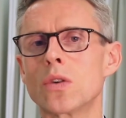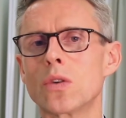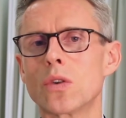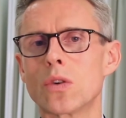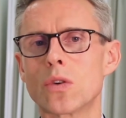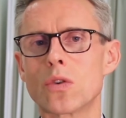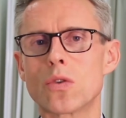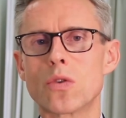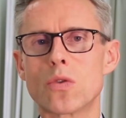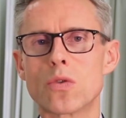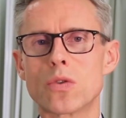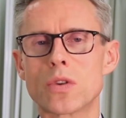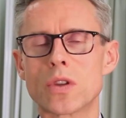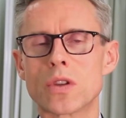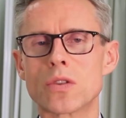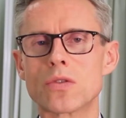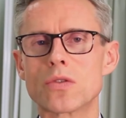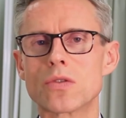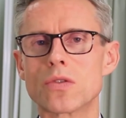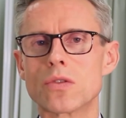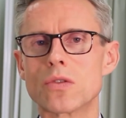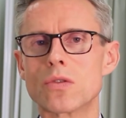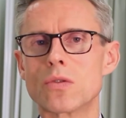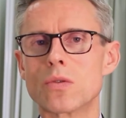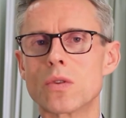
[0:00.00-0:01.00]
according
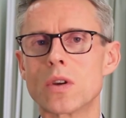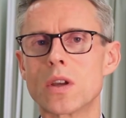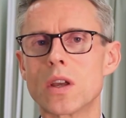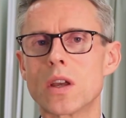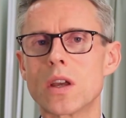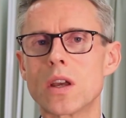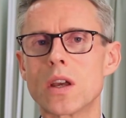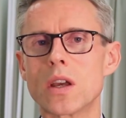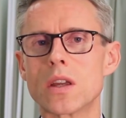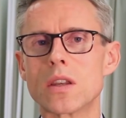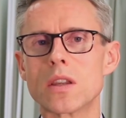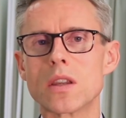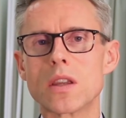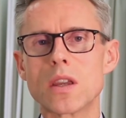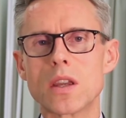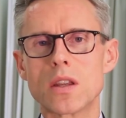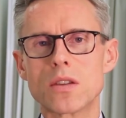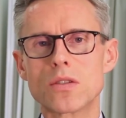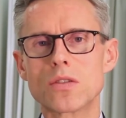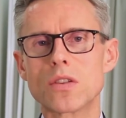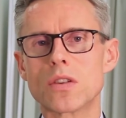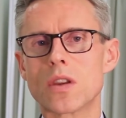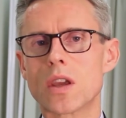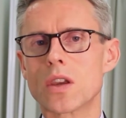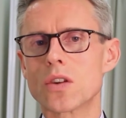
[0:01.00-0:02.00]
to an
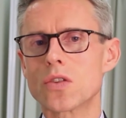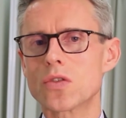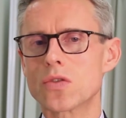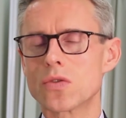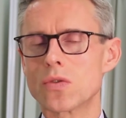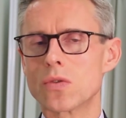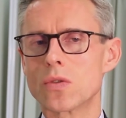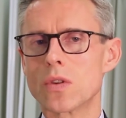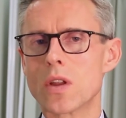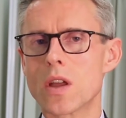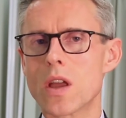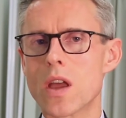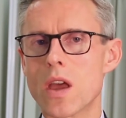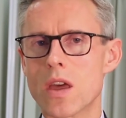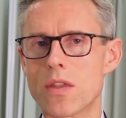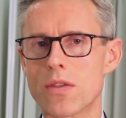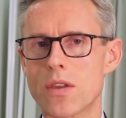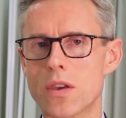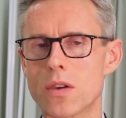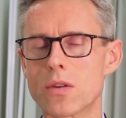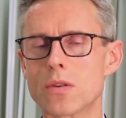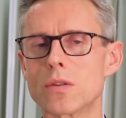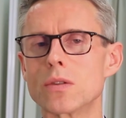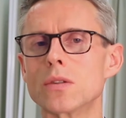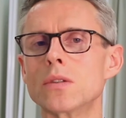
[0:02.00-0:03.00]
international
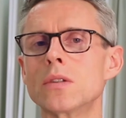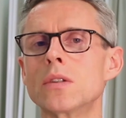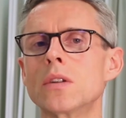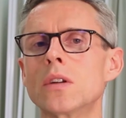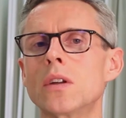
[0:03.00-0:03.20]
ethical